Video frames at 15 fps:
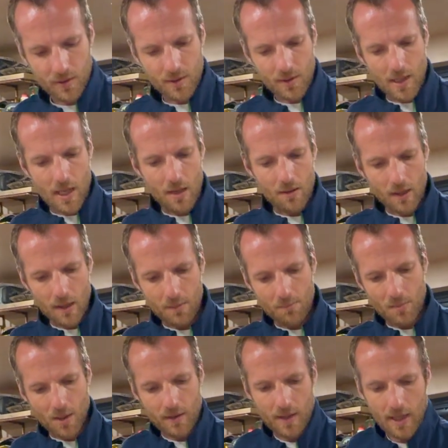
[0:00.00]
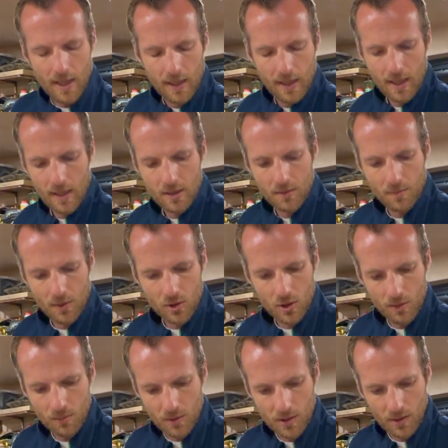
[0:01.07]
So now I can butt that against my
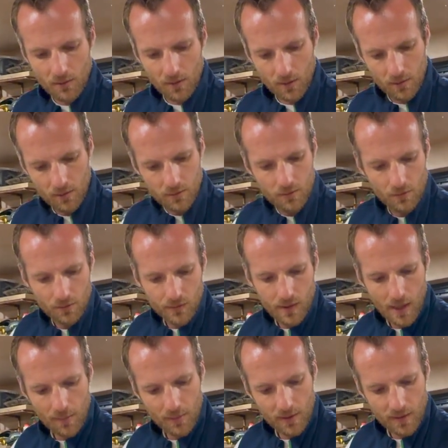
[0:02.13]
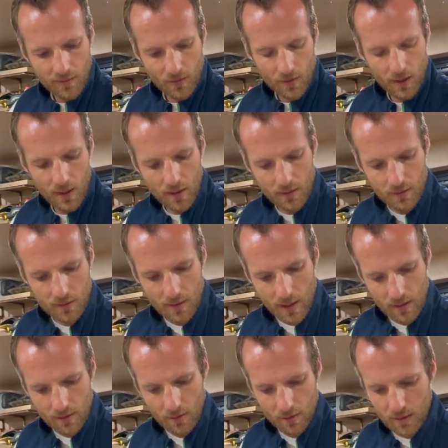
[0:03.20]
sheet material, or table as I've got here. So
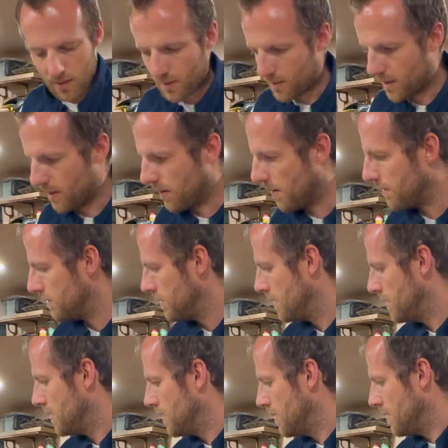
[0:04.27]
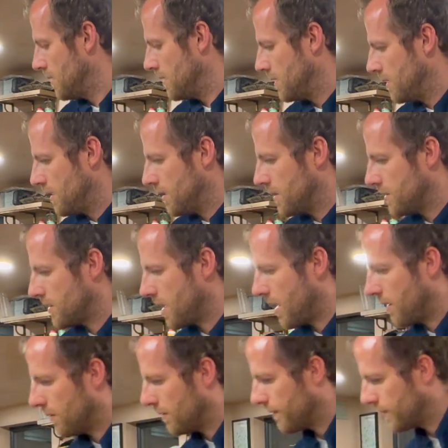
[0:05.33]
that's locked in at 0.
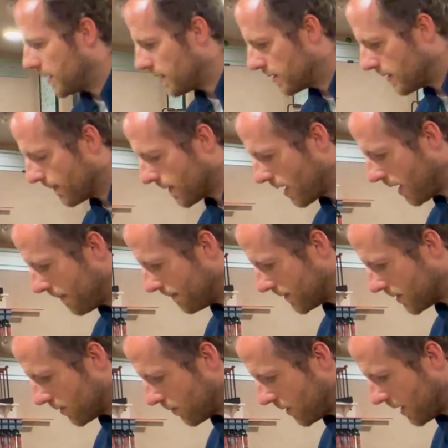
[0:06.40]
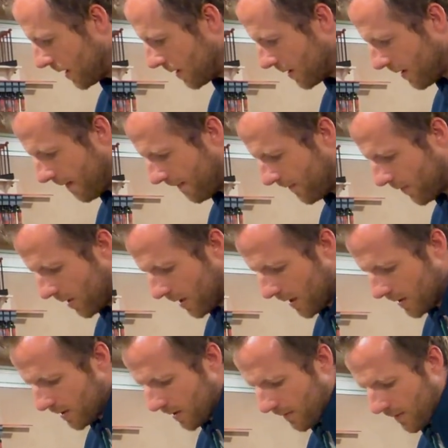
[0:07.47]
So the system comes with a
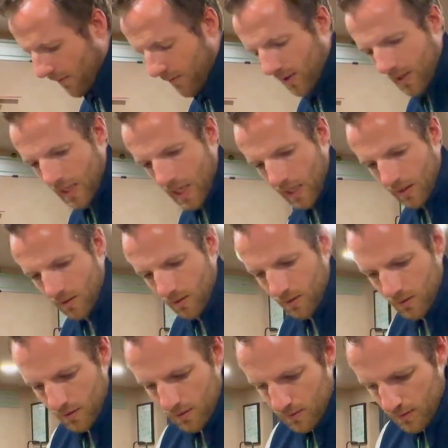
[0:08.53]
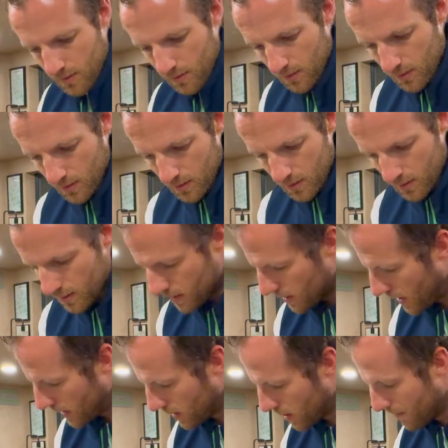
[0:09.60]
variety of different connectors,
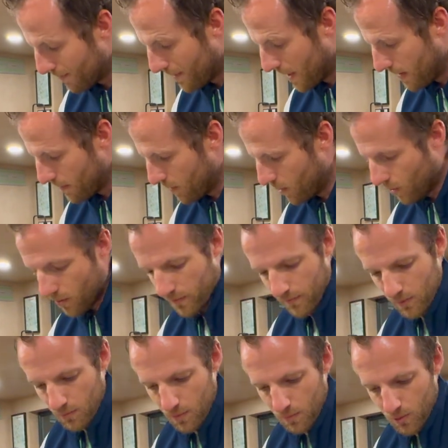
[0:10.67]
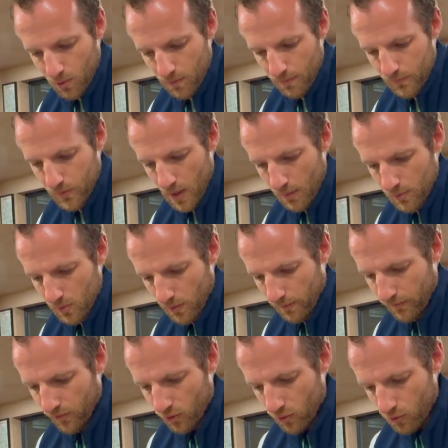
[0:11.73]
and you can buy more if you want more. It comes with
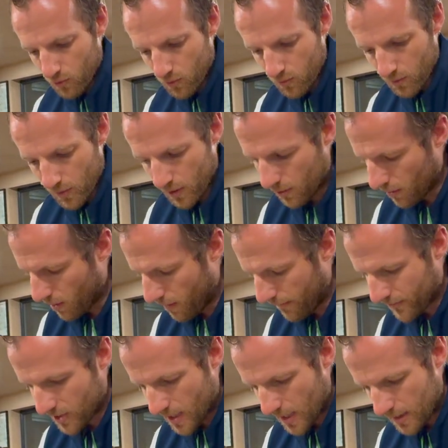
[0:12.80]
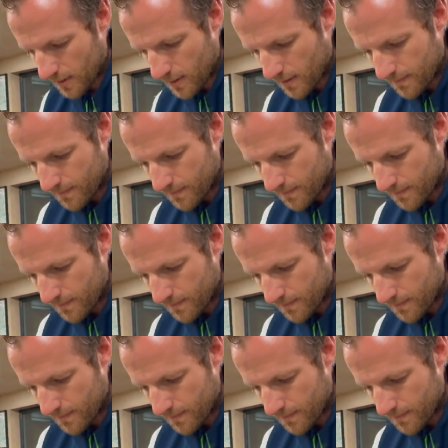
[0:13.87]
4 what they call offset